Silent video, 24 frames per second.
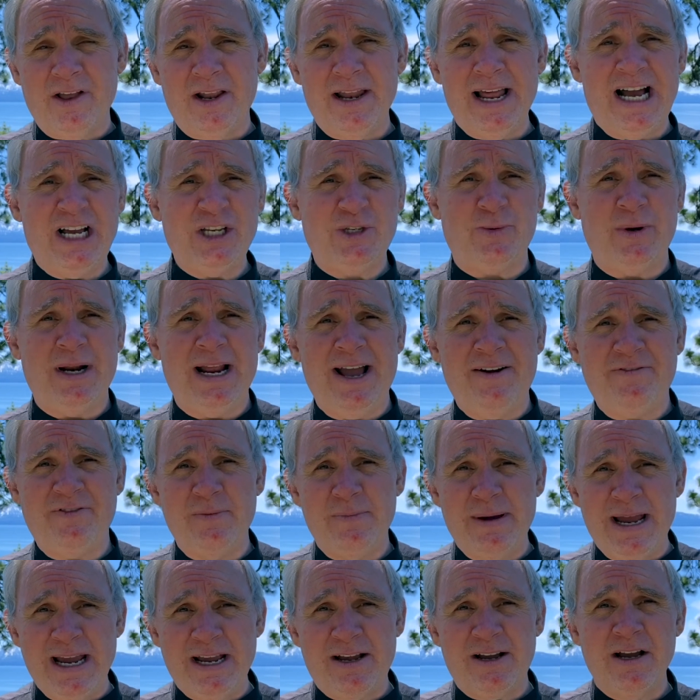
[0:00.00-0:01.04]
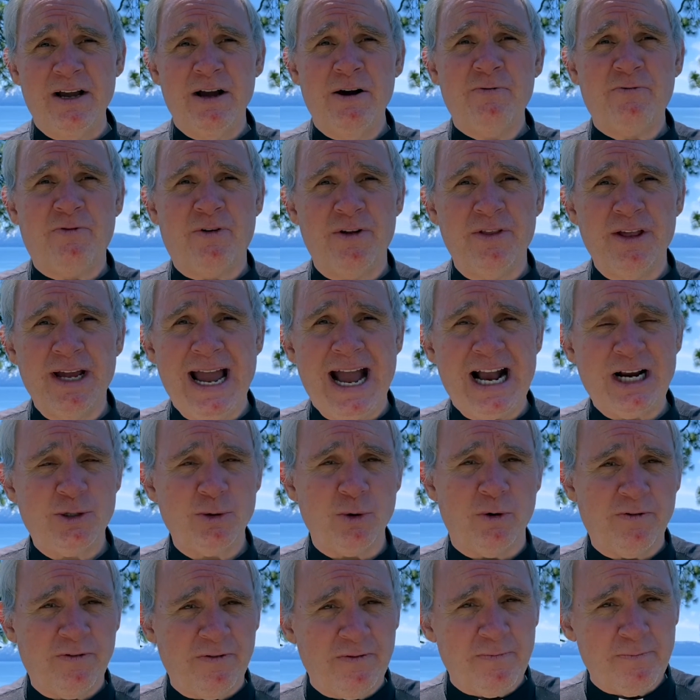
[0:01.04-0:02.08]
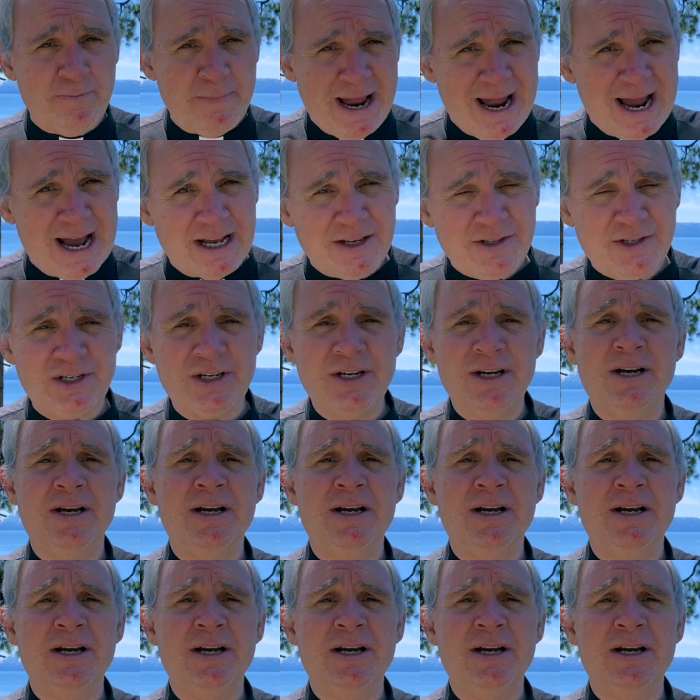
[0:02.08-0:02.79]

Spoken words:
last one I have to make for the actual Mass.